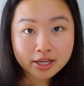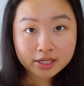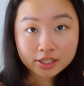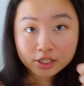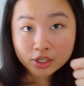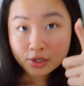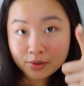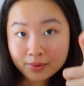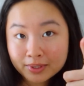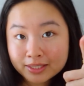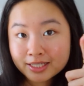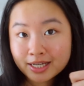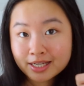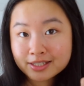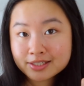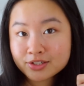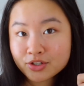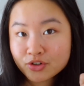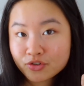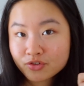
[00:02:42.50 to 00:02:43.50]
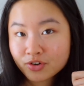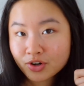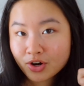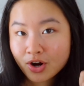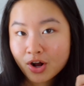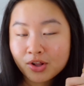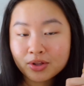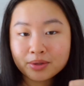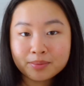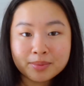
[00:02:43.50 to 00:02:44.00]
Thank you, Andessa, for
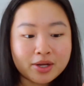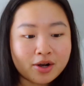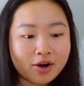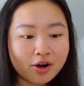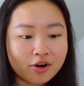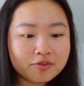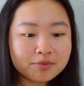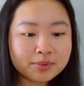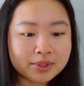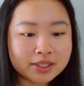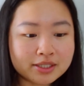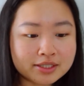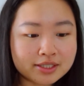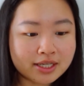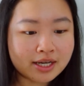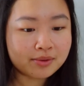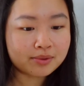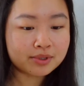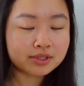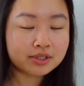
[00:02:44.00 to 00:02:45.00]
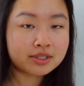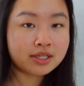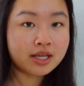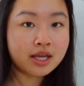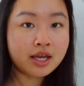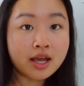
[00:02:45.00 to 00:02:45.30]
calling me off because I was